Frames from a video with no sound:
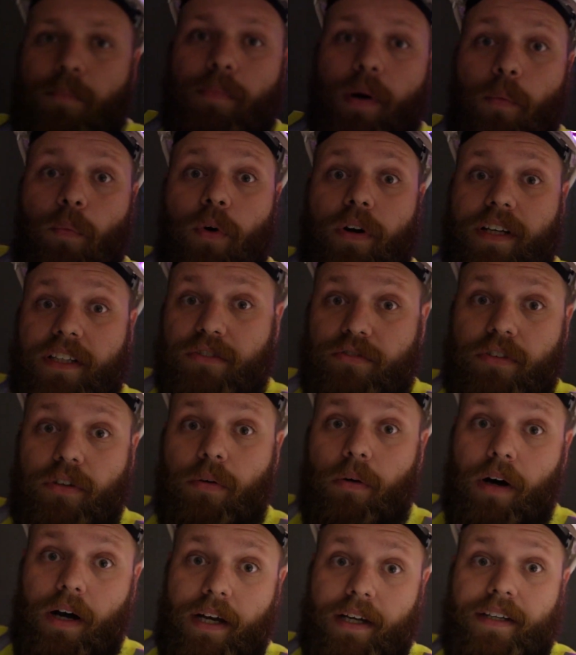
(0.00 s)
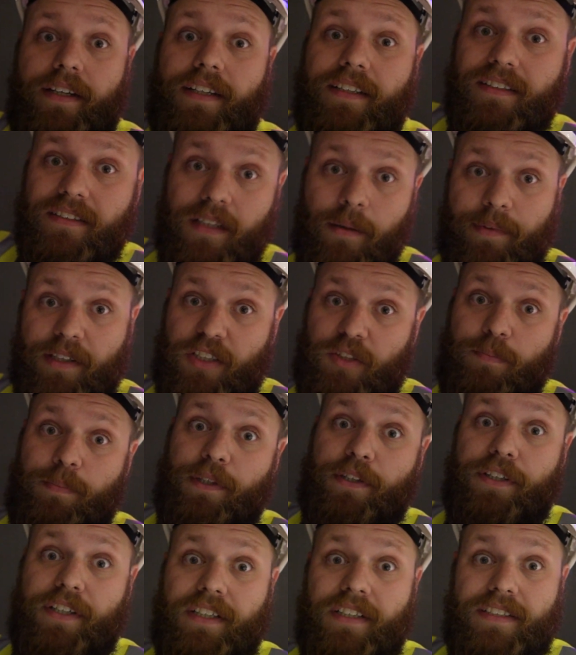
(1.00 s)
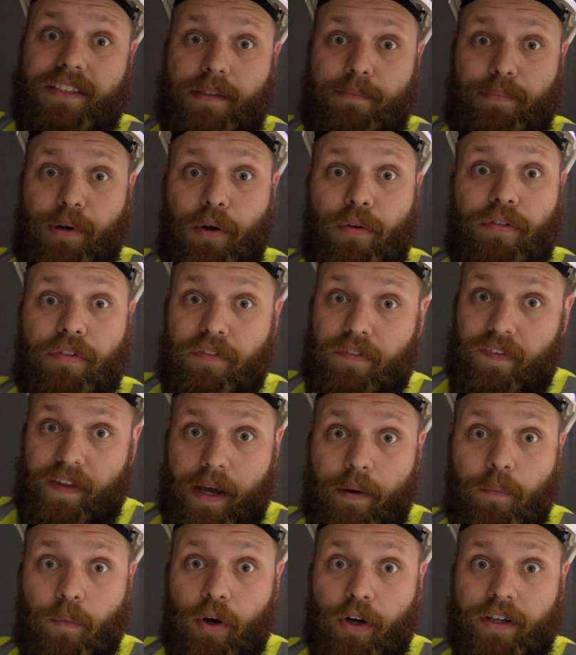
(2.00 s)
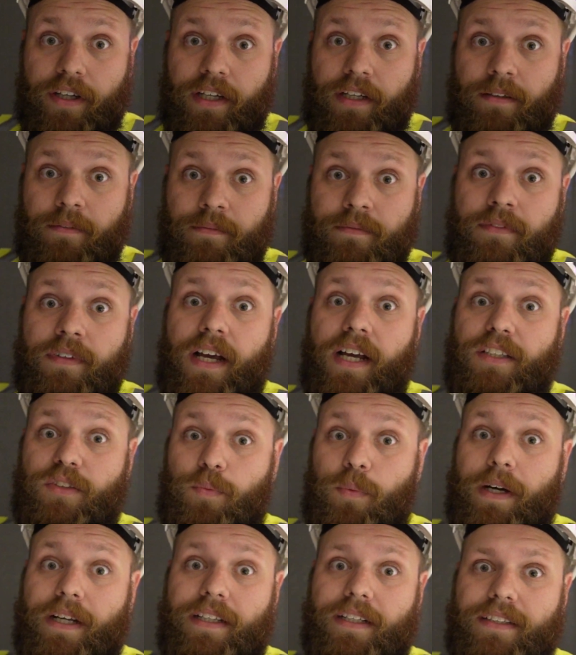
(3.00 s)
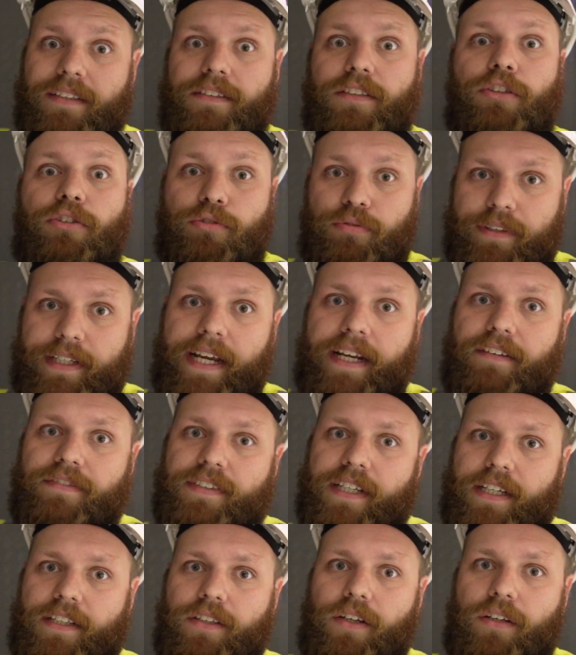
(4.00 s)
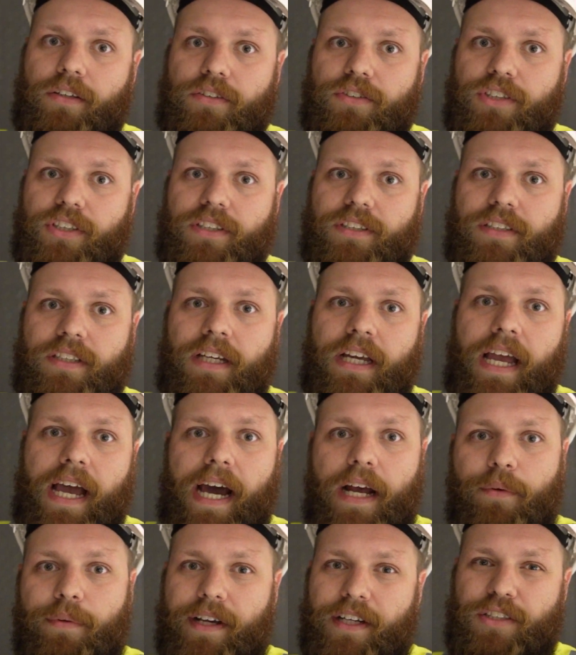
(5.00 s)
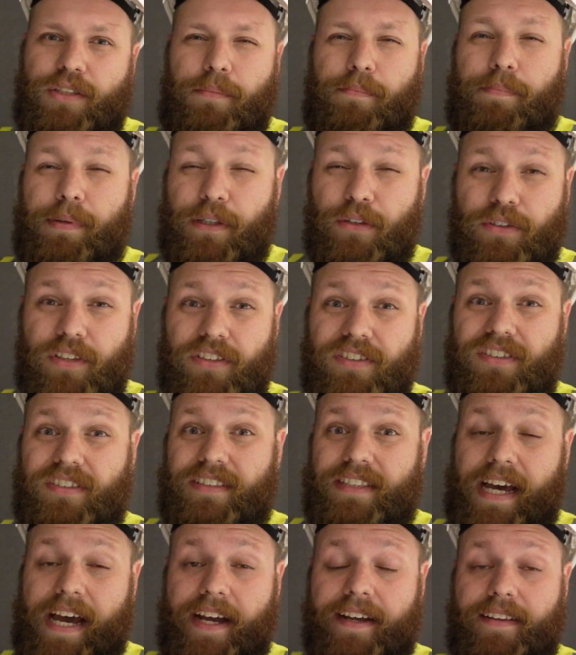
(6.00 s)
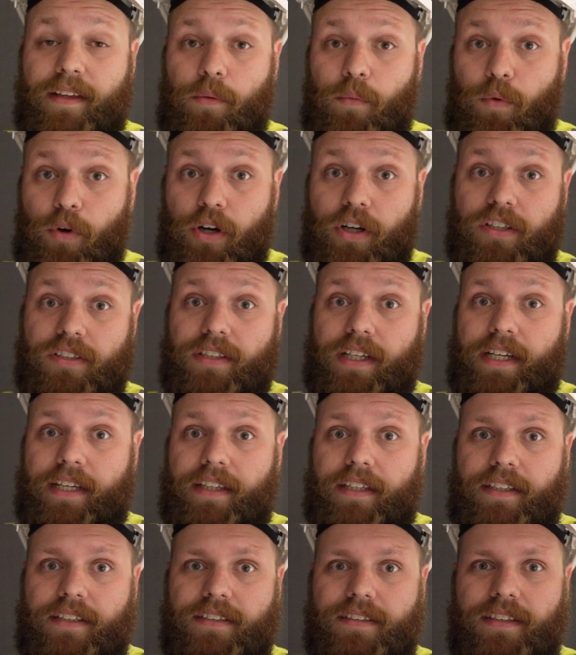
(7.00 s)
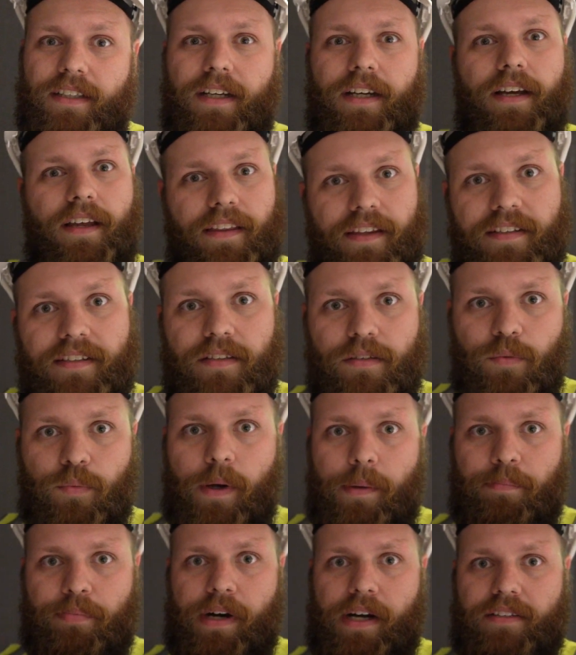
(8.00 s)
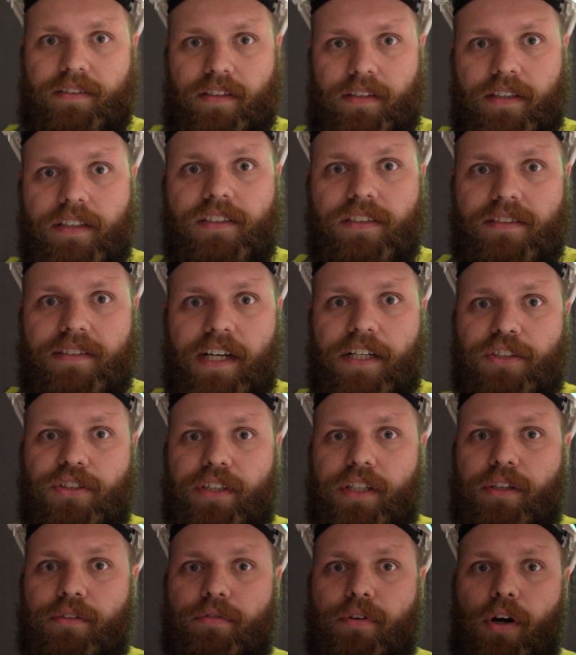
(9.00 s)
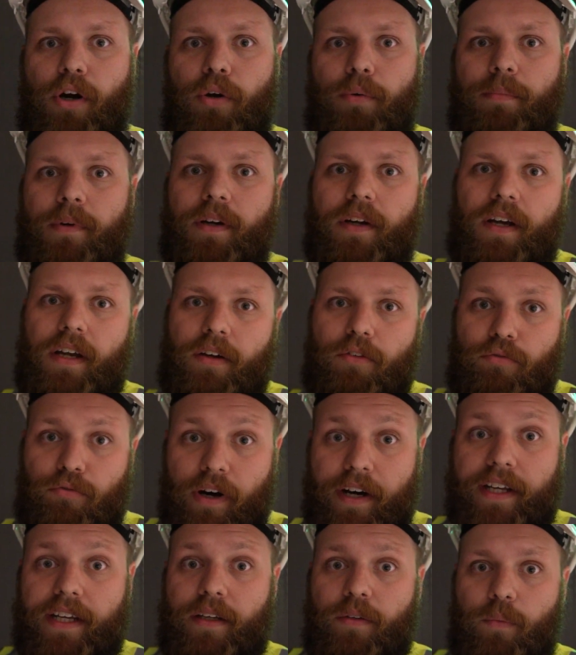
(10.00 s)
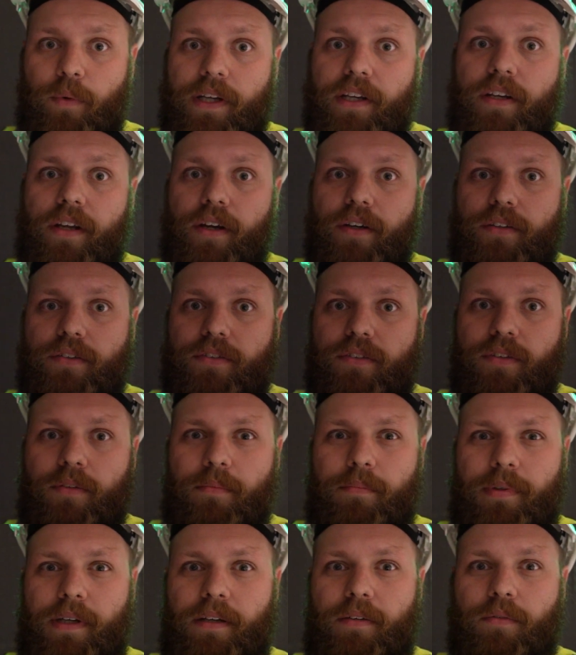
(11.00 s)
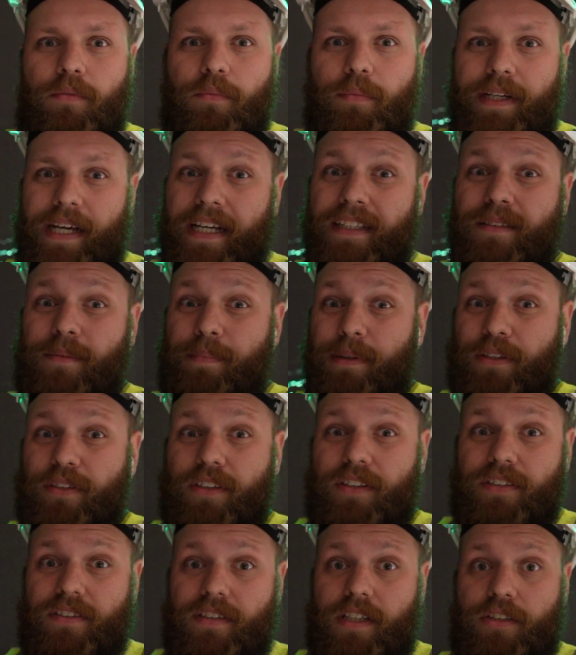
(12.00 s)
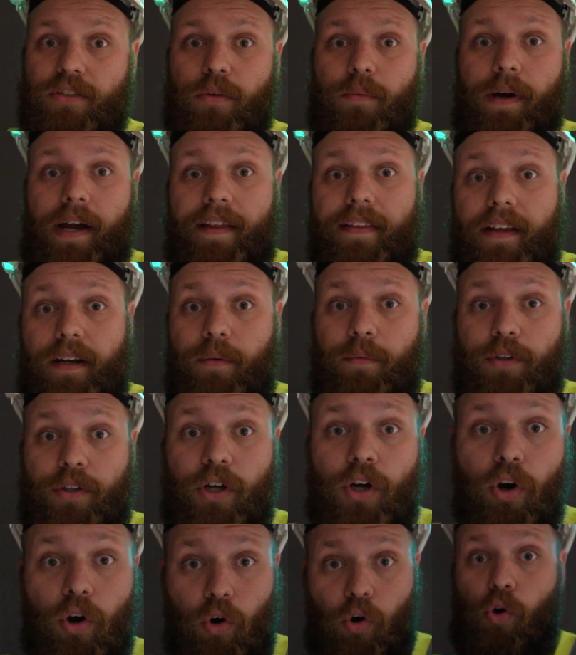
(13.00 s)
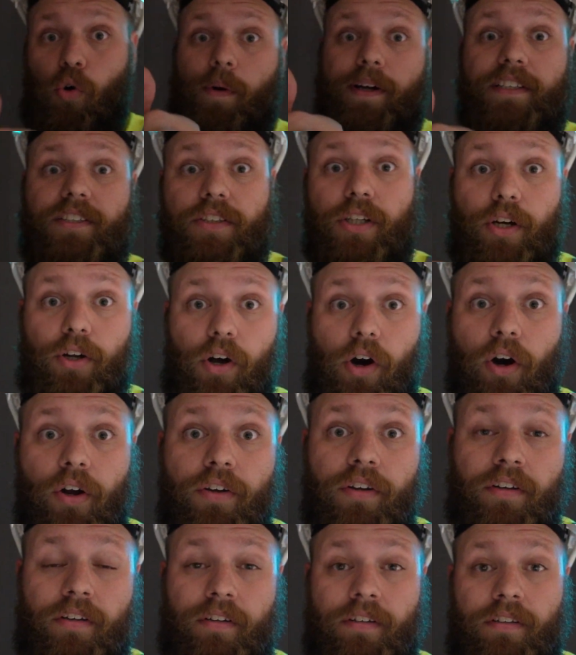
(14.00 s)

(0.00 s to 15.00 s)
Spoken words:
but what is required is some experience in both networking as well as creative technologies. How do we actually build a stack that works like this? This is a web browser. This is actually Chrome running in Windows, but we had to build it in such a way that it would always turn on,